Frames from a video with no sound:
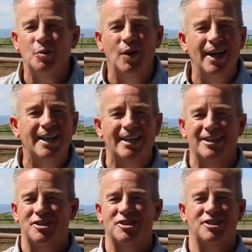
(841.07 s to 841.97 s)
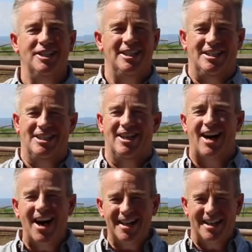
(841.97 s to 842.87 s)
What is she
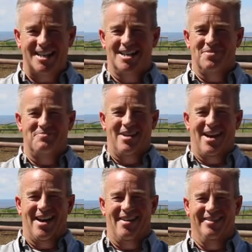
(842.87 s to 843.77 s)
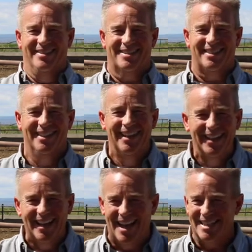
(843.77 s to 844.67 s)
talking about?
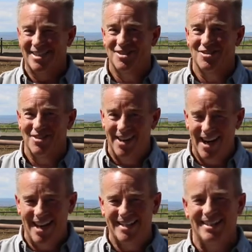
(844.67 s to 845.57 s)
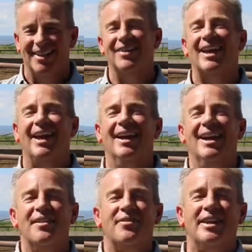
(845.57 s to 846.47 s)
That's crazy. Okay,
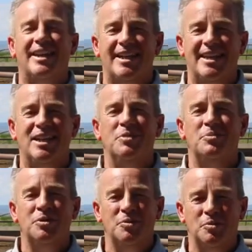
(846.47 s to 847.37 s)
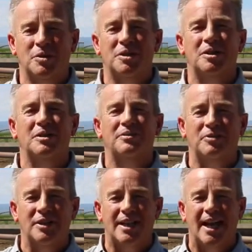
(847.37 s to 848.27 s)
the Hebrew word
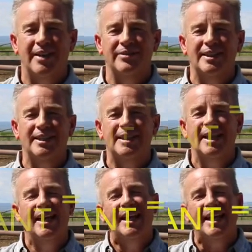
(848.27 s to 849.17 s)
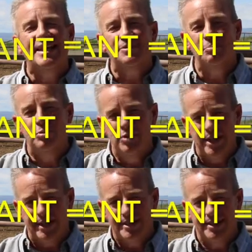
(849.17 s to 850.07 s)
for covenant is
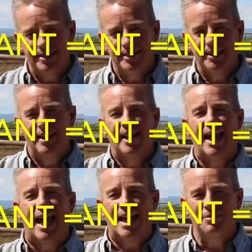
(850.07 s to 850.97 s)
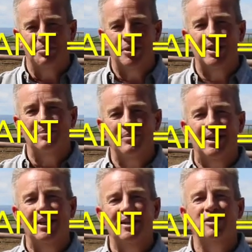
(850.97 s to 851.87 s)
Brit, and Brit
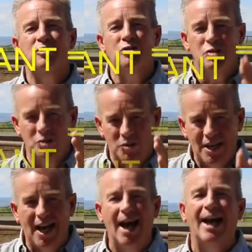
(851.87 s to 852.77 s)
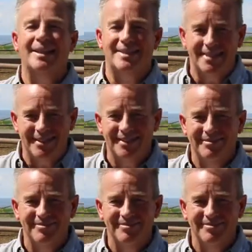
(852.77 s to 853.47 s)
means to cut.